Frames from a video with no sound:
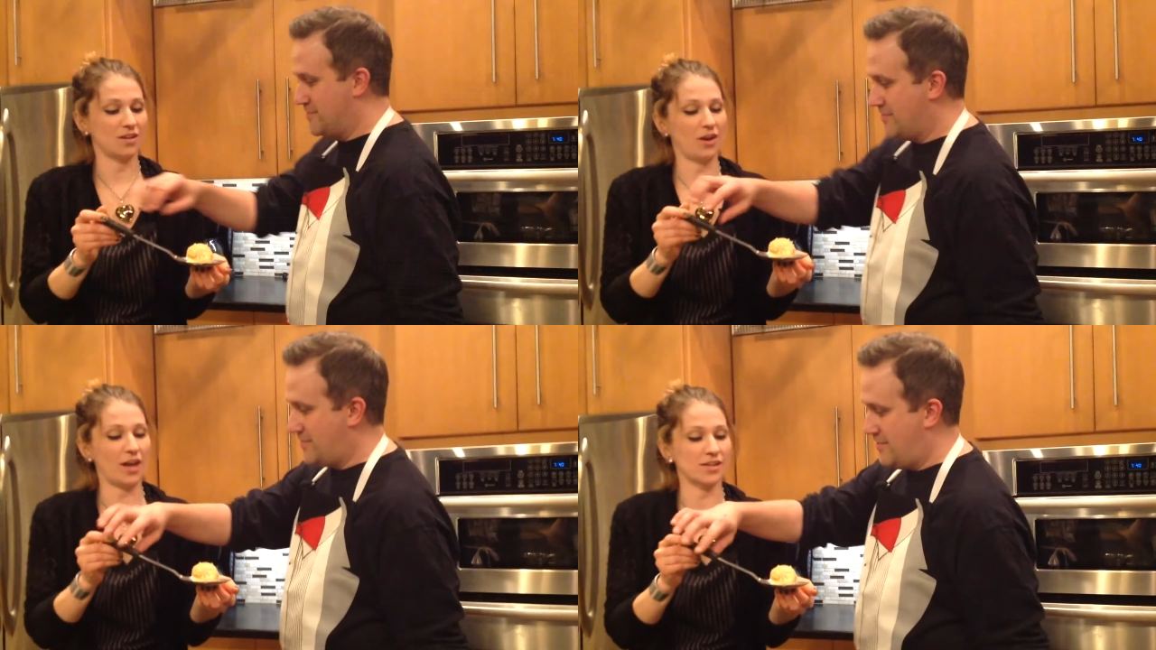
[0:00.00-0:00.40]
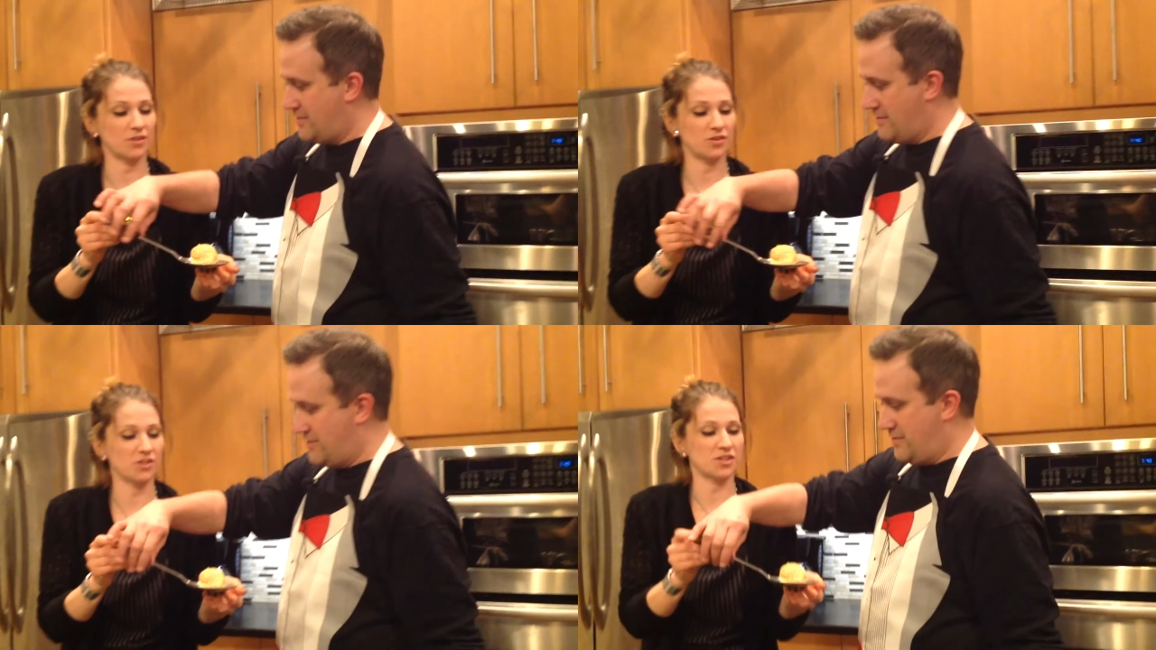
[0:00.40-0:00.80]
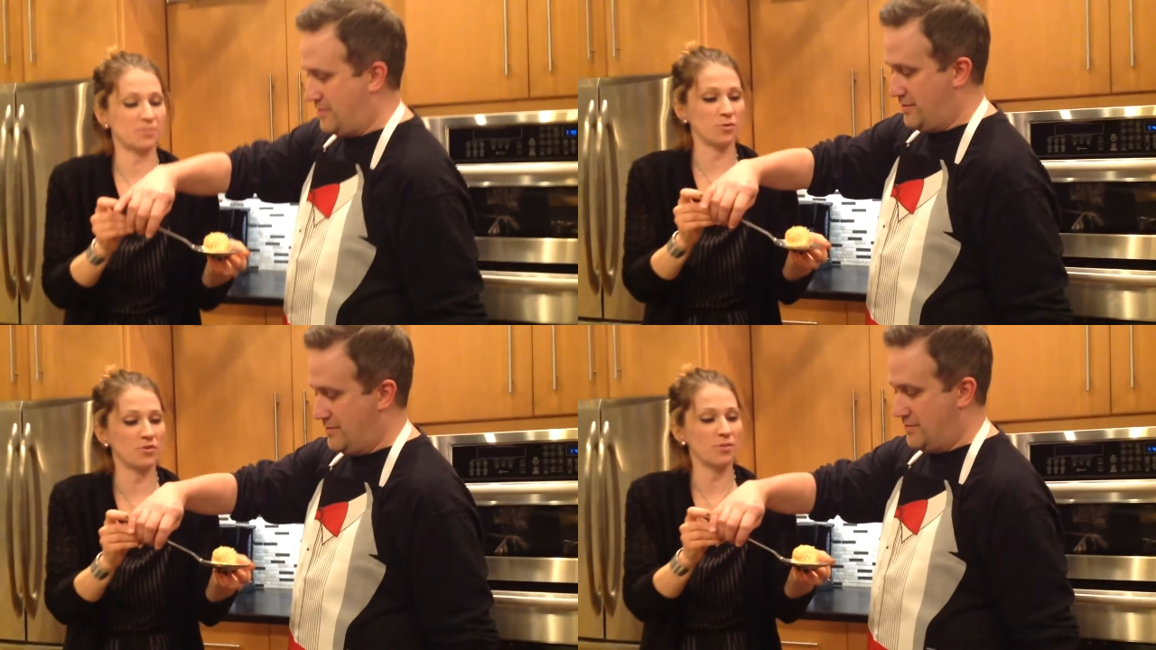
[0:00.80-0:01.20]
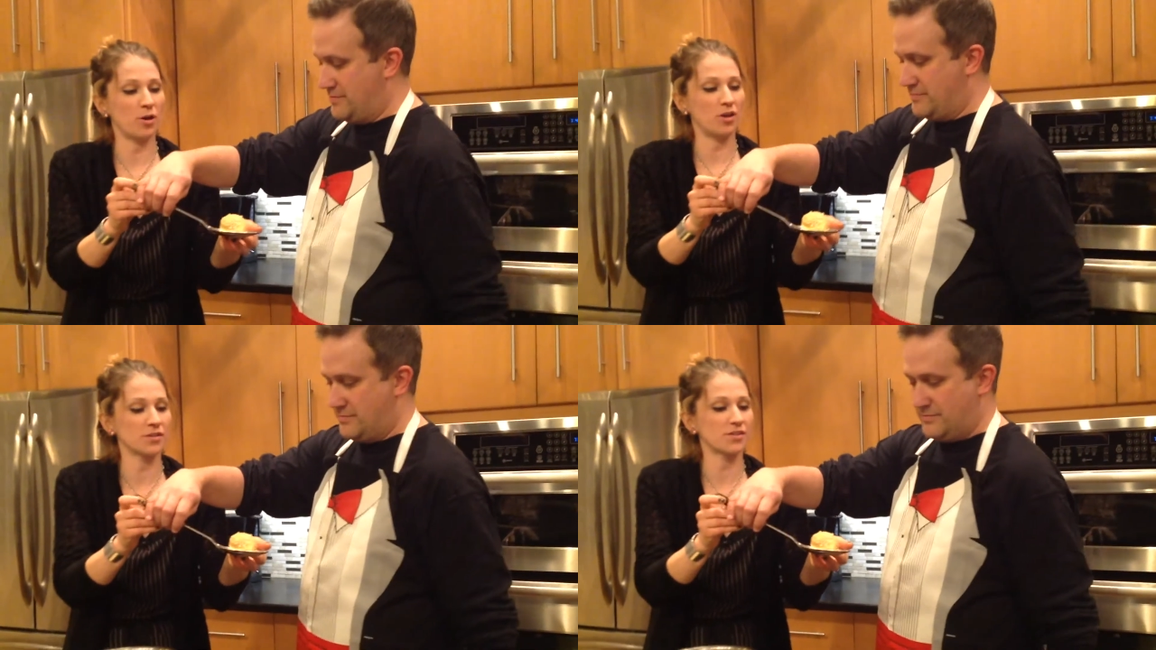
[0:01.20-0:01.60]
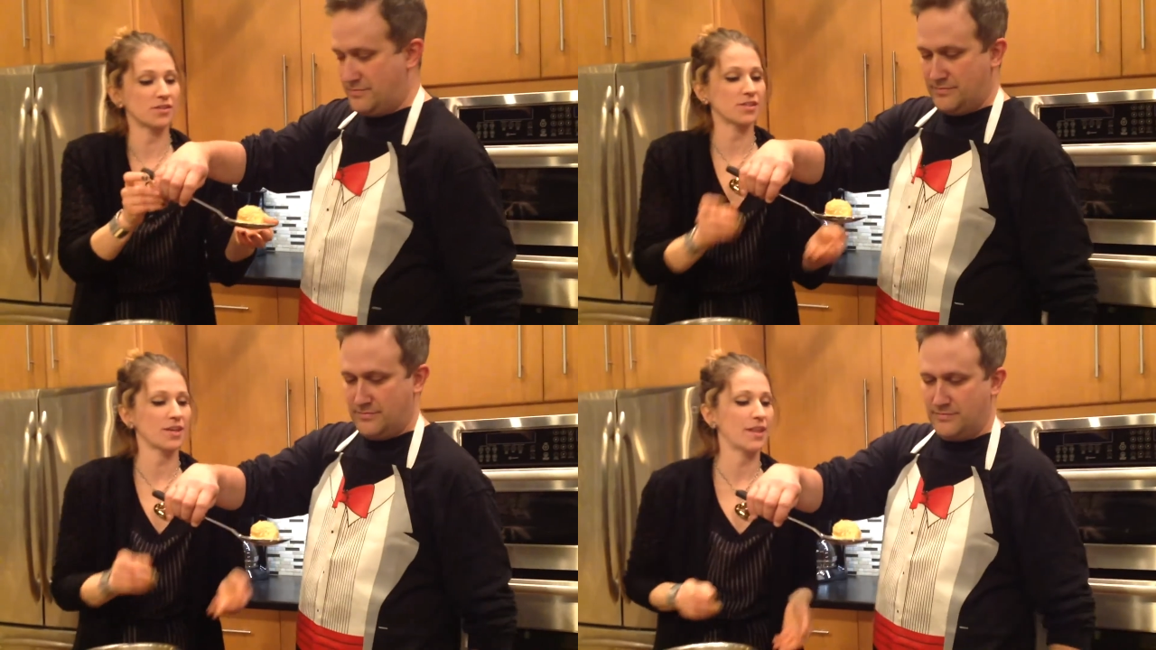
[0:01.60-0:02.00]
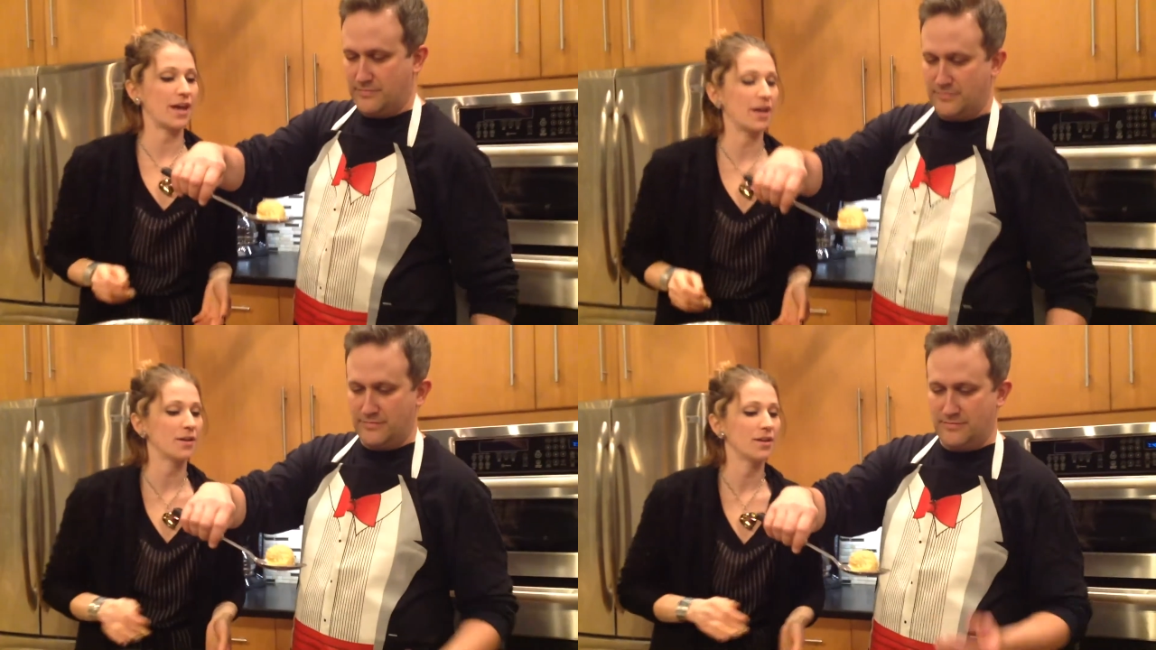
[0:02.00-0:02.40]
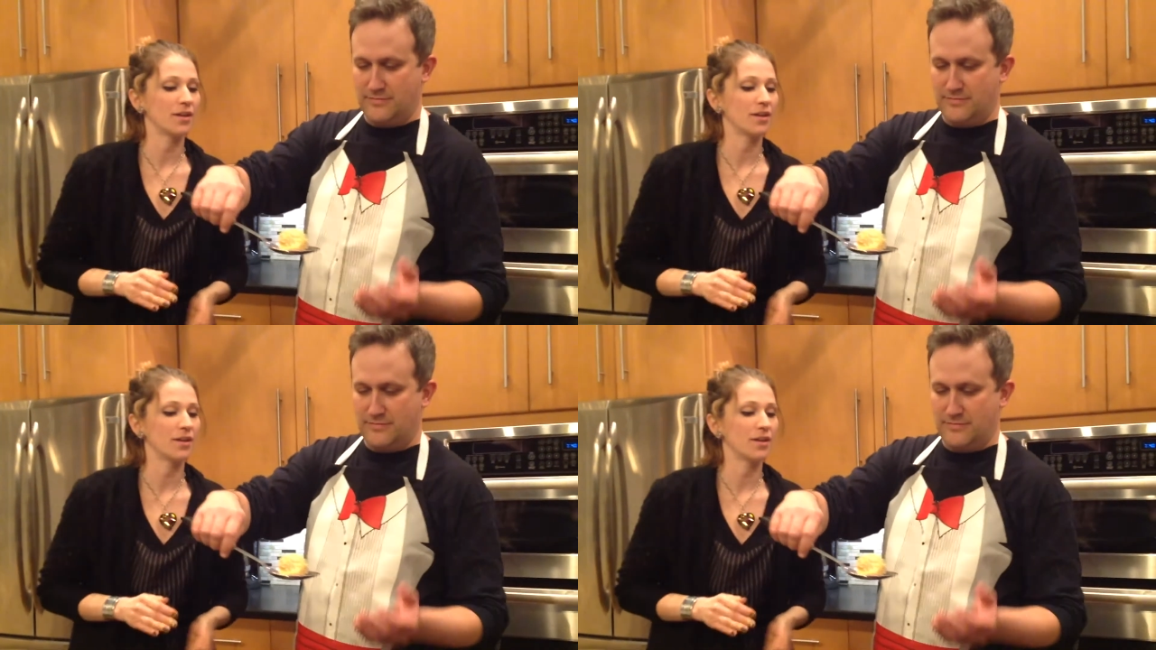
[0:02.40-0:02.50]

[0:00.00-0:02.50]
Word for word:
Speaker 1: Okay, so just spoon the balls just like that.